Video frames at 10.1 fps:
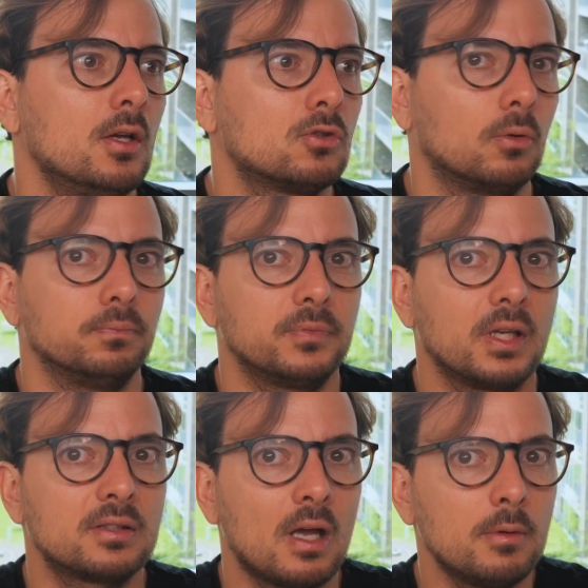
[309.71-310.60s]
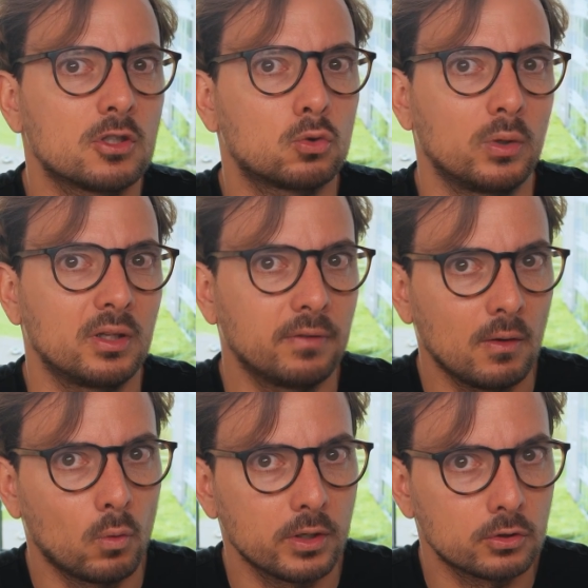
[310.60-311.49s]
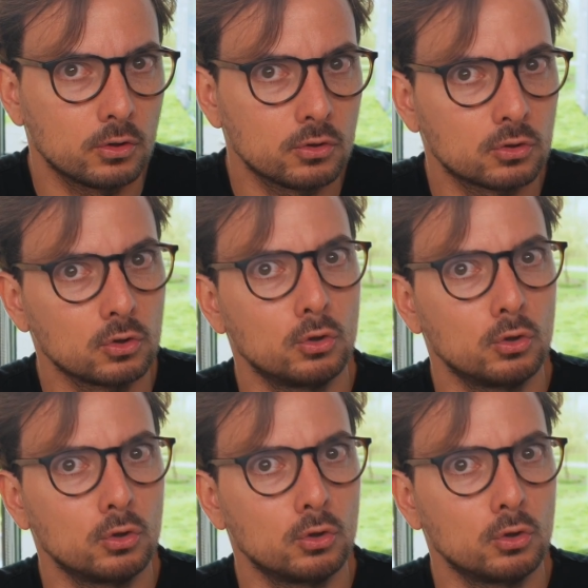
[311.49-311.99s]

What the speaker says: So the exam is 25 questions.